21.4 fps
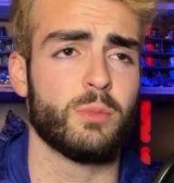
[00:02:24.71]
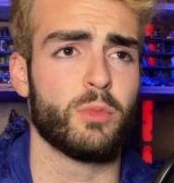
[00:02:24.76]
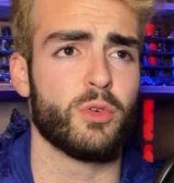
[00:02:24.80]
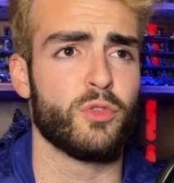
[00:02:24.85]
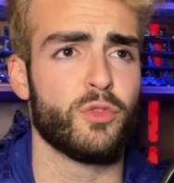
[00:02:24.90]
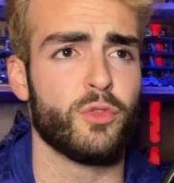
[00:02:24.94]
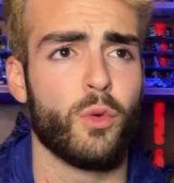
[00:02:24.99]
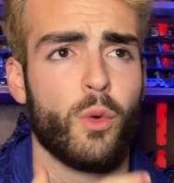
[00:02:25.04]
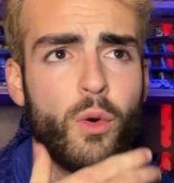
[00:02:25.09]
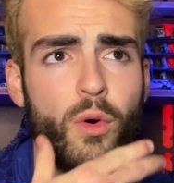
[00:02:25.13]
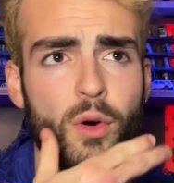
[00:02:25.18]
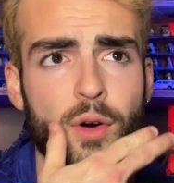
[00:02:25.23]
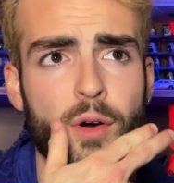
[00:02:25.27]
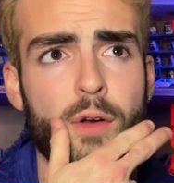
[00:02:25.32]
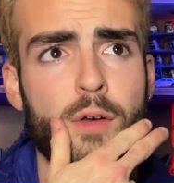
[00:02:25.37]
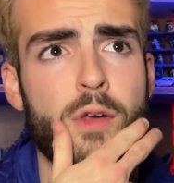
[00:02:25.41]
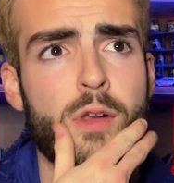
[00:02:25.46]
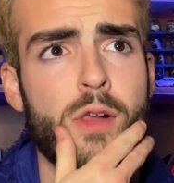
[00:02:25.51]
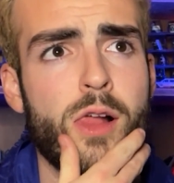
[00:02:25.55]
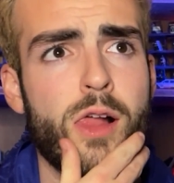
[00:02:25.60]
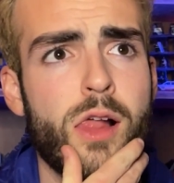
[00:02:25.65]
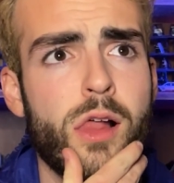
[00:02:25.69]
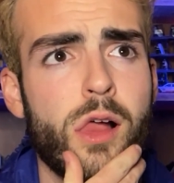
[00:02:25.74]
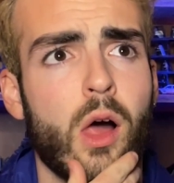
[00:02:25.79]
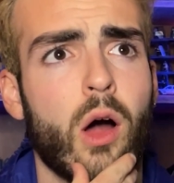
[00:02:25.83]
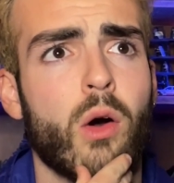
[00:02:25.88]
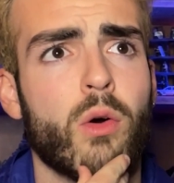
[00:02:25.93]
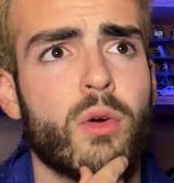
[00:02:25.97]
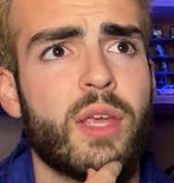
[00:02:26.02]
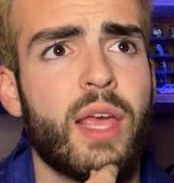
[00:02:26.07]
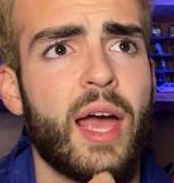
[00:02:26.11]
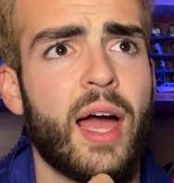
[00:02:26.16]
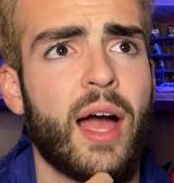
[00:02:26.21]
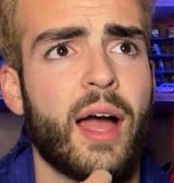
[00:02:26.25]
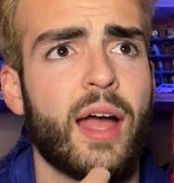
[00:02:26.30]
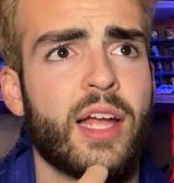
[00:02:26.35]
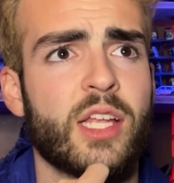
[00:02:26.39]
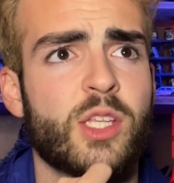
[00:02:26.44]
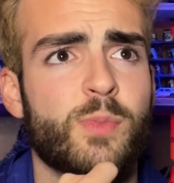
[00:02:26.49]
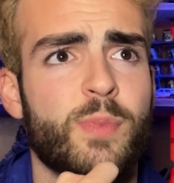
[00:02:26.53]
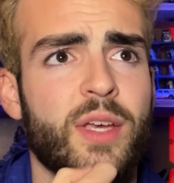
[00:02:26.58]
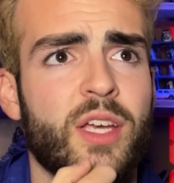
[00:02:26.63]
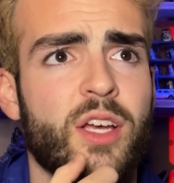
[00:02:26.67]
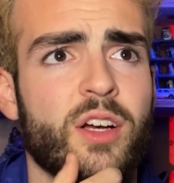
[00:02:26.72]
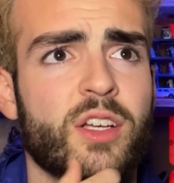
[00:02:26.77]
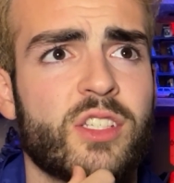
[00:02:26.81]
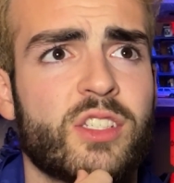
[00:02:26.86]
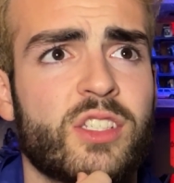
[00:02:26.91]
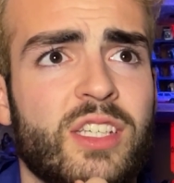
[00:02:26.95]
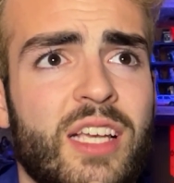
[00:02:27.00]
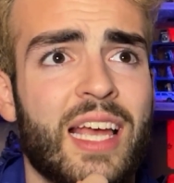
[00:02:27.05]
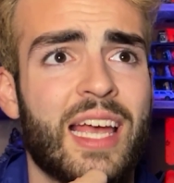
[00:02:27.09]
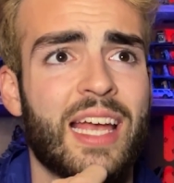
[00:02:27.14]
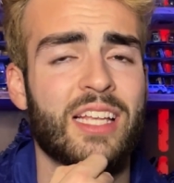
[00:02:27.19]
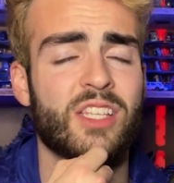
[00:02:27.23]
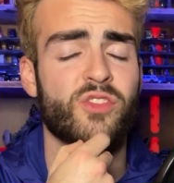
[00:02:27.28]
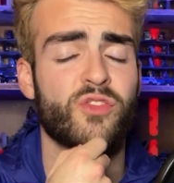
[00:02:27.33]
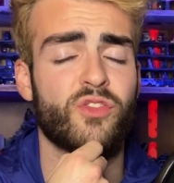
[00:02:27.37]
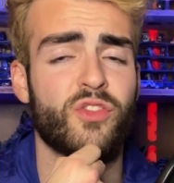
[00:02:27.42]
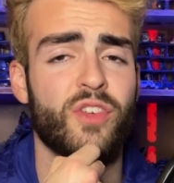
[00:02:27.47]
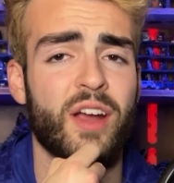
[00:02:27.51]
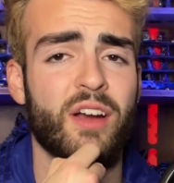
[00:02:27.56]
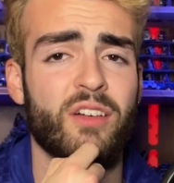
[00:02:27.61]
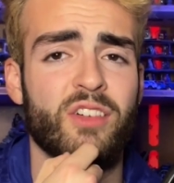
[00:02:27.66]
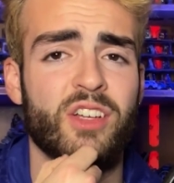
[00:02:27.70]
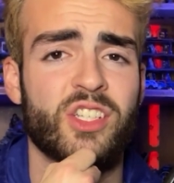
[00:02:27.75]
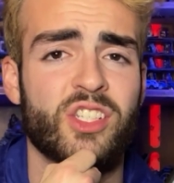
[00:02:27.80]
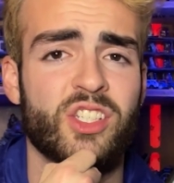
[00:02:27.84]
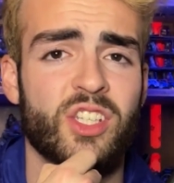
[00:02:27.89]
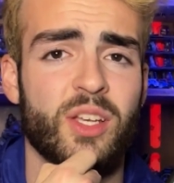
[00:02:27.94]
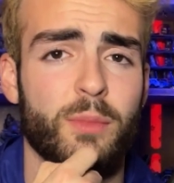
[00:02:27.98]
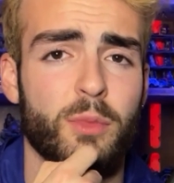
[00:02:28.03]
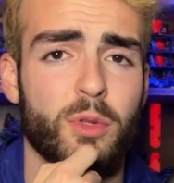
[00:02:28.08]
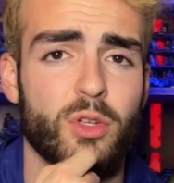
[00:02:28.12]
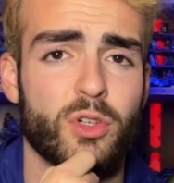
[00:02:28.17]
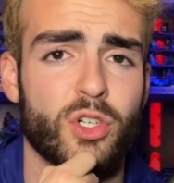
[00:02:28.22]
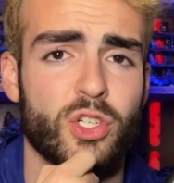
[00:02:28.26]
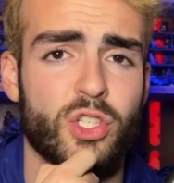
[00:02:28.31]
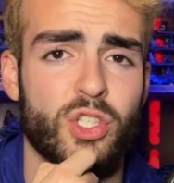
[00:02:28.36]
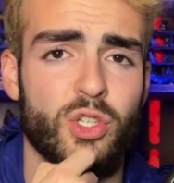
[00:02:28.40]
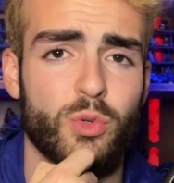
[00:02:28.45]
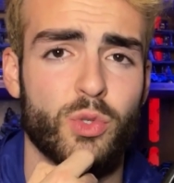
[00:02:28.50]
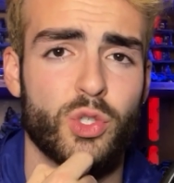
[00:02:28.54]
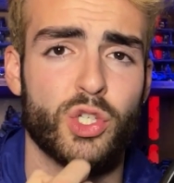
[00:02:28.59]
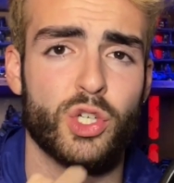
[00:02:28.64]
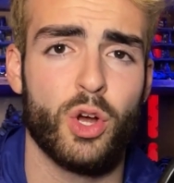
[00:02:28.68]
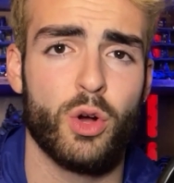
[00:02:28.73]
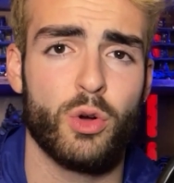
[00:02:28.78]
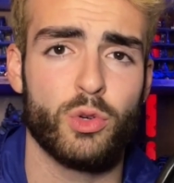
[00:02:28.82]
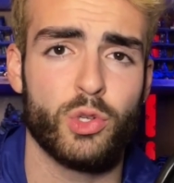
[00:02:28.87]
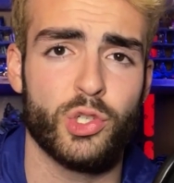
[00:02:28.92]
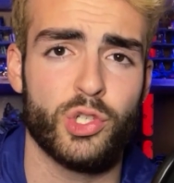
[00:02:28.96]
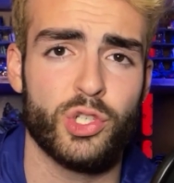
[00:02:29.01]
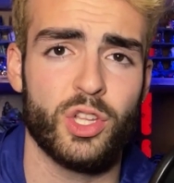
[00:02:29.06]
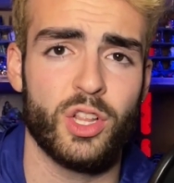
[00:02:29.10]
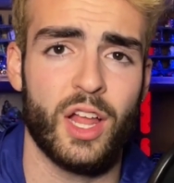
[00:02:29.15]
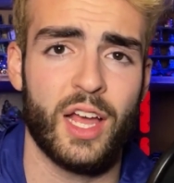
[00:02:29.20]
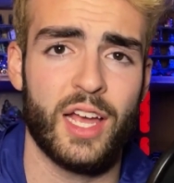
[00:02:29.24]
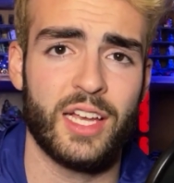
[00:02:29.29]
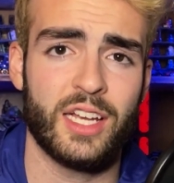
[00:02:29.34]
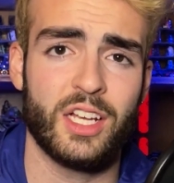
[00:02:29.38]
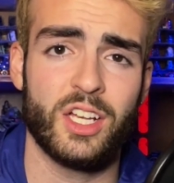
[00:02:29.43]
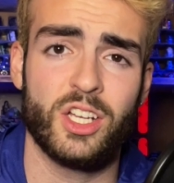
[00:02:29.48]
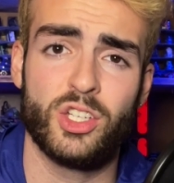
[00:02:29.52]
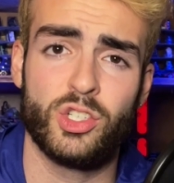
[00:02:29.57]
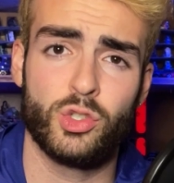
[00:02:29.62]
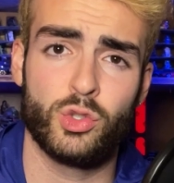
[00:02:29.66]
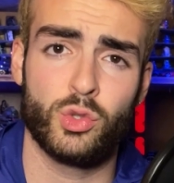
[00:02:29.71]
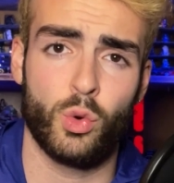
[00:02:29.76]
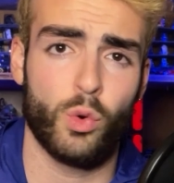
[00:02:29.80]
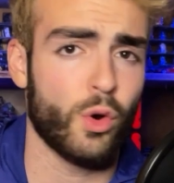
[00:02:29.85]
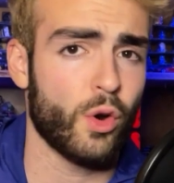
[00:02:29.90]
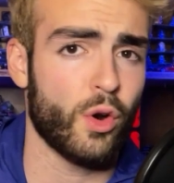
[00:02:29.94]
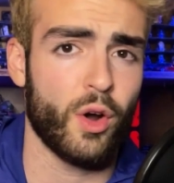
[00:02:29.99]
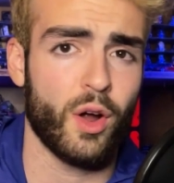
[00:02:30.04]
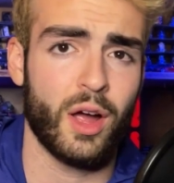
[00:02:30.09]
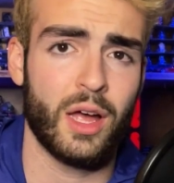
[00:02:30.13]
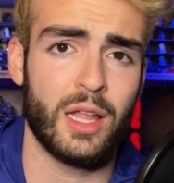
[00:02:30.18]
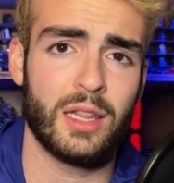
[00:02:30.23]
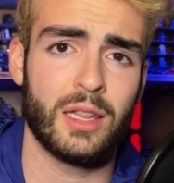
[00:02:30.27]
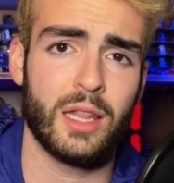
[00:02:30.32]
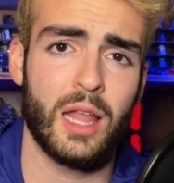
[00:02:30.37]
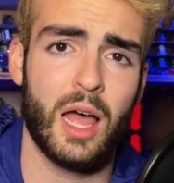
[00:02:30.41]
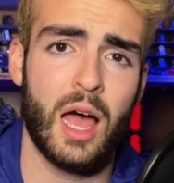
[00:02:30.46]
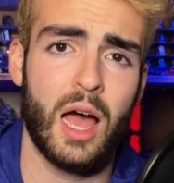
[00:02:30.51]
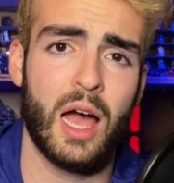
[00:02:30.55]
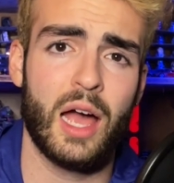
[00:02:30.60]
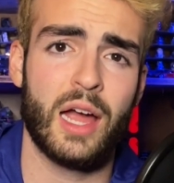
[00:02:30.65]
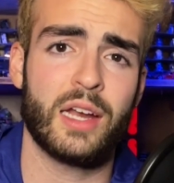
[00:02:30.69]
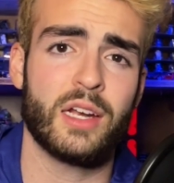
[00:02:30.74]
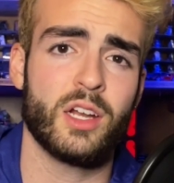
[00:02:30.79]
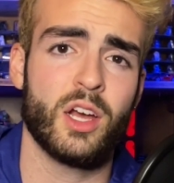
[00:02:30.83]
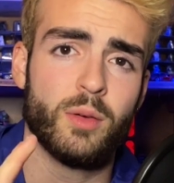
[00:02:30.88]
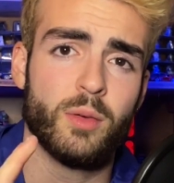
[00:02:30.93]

before. Oh yeah, it's because it's very similar to shows like Sword Art Online,